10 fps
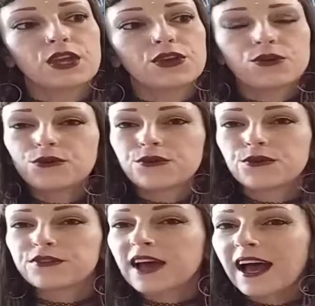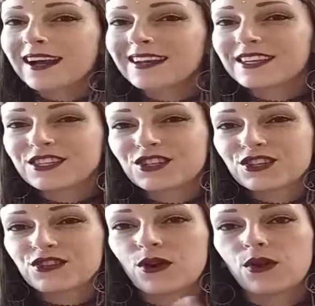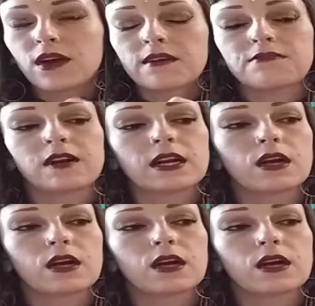you grew that, and it's just a whole lot of fun.